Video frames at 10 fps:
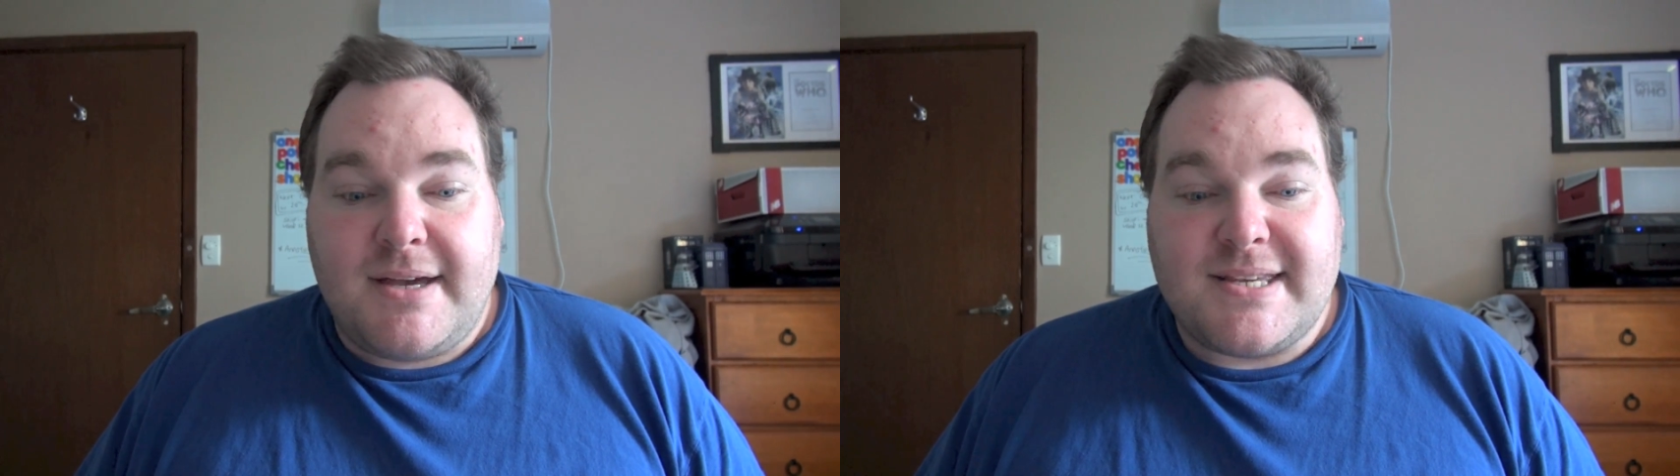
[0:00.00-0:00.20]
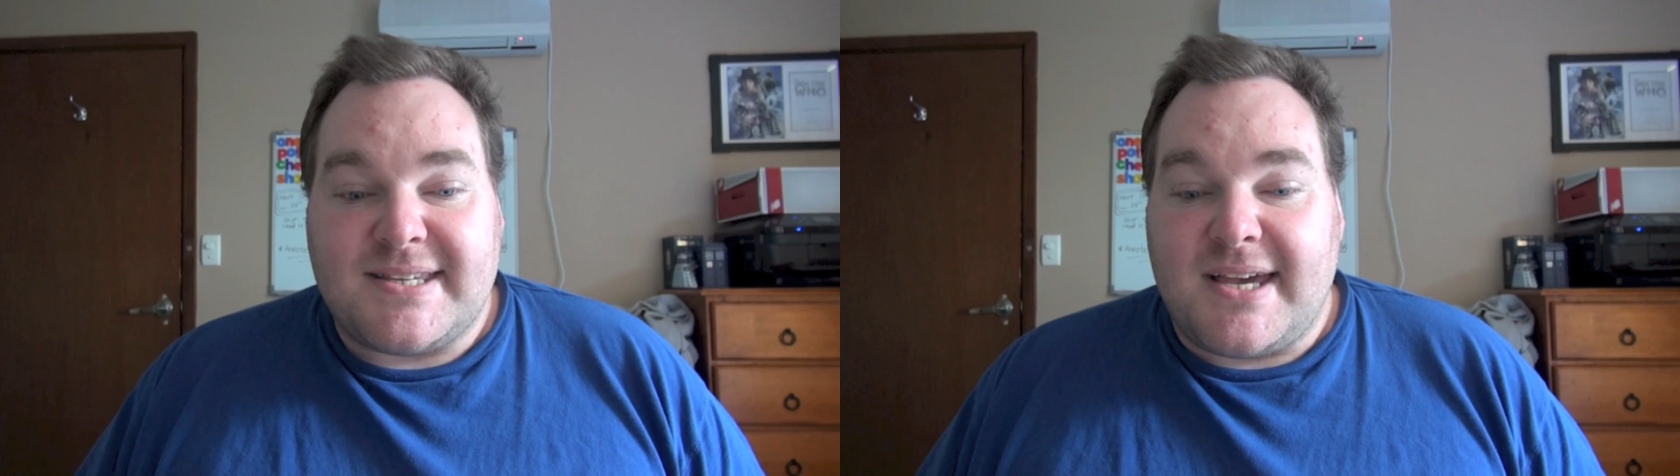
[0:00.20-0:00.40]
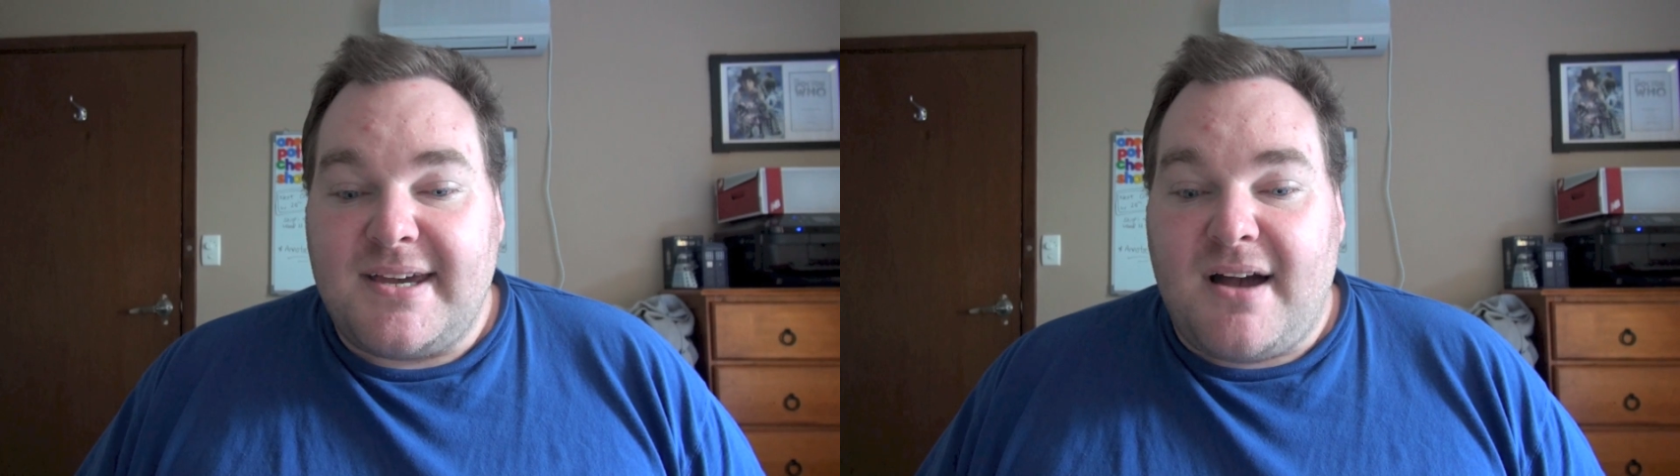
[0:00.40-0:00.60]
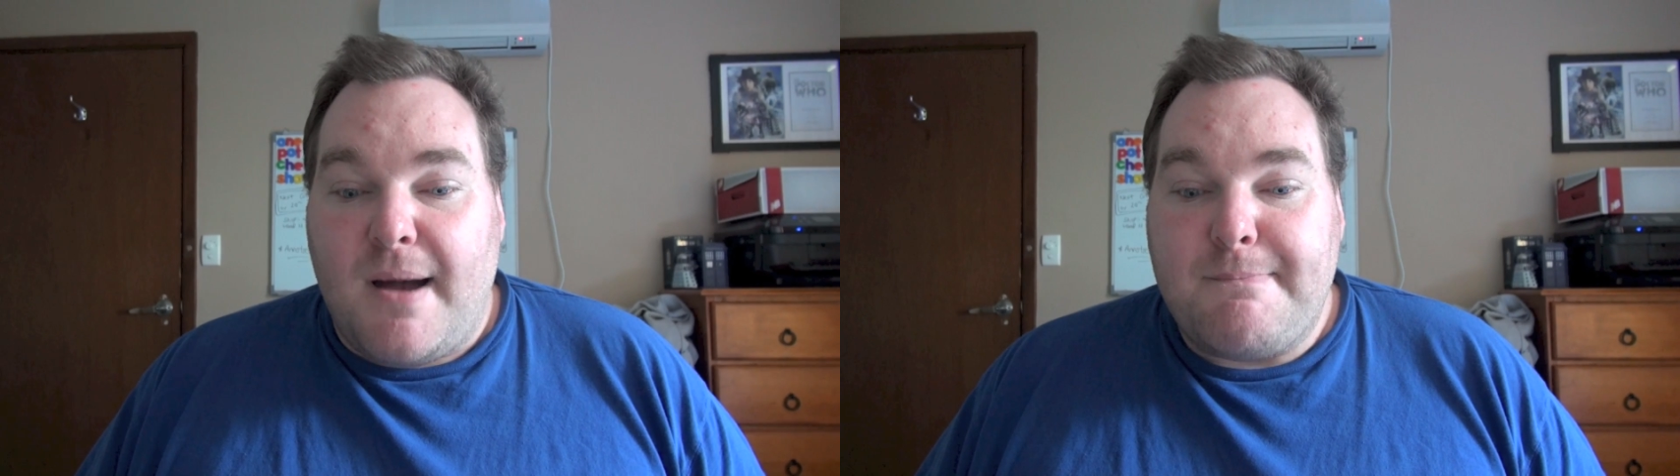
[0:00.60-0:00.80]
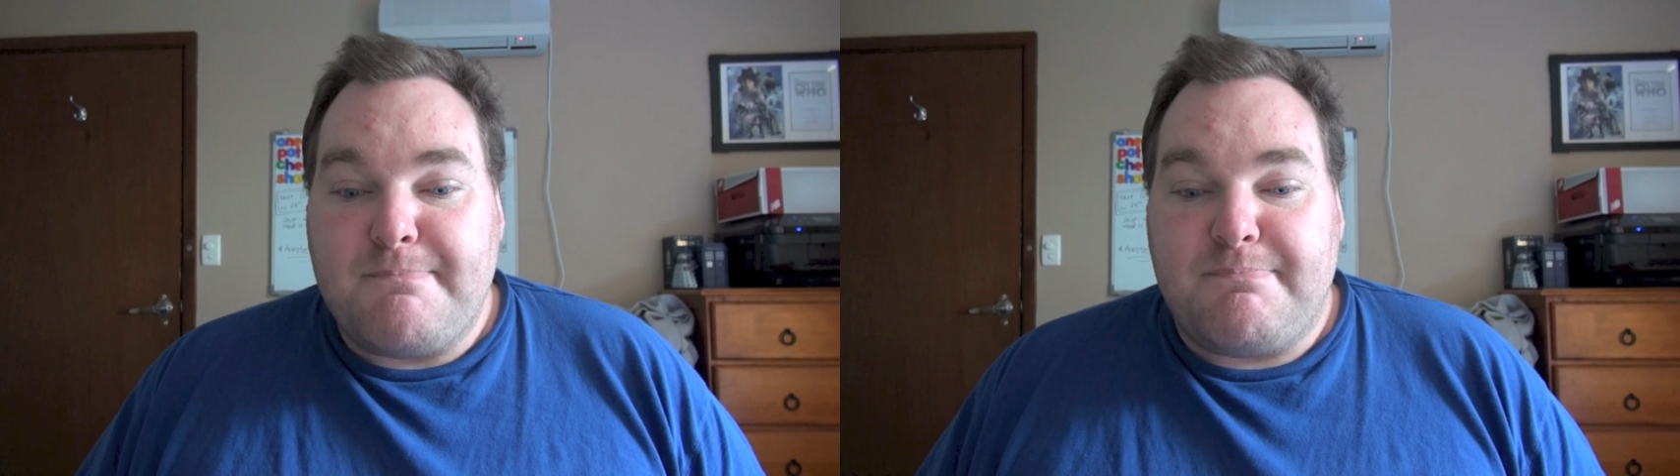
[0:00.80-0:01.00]
as I say,
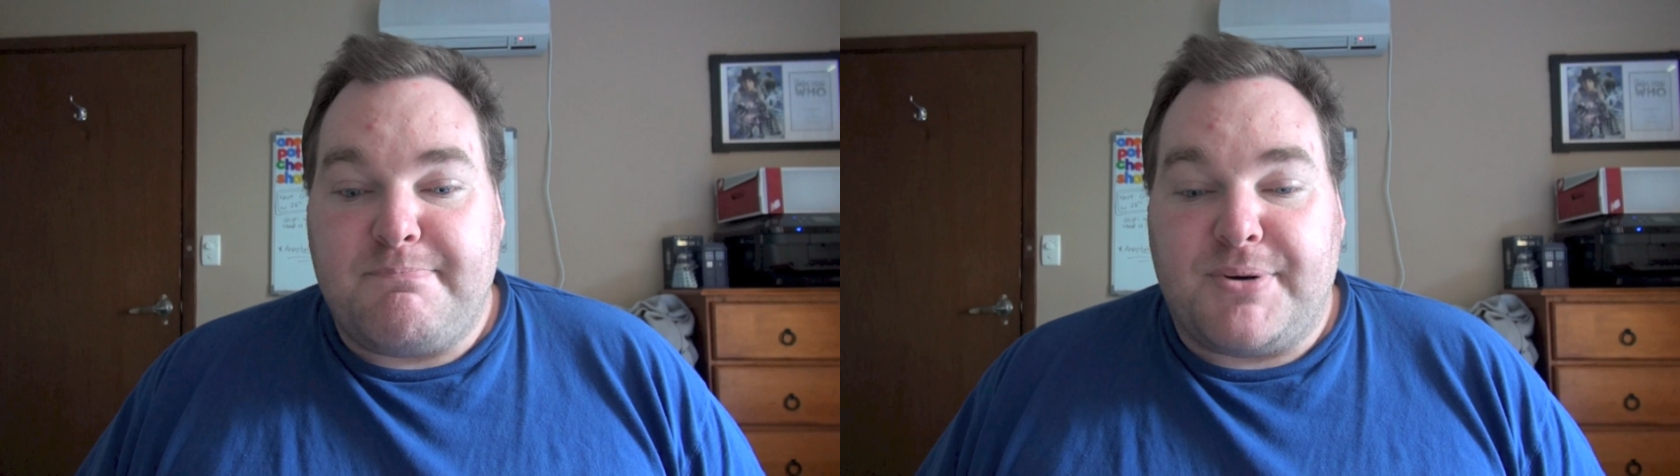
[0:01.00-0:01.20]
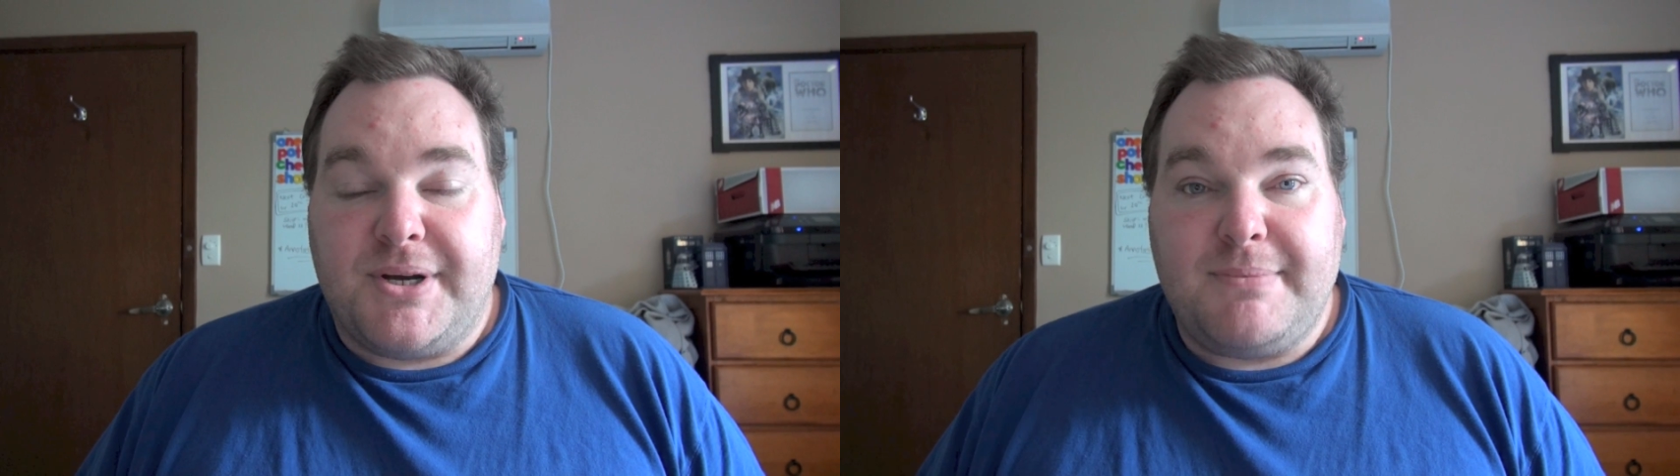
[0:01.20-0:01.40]
I'm pretty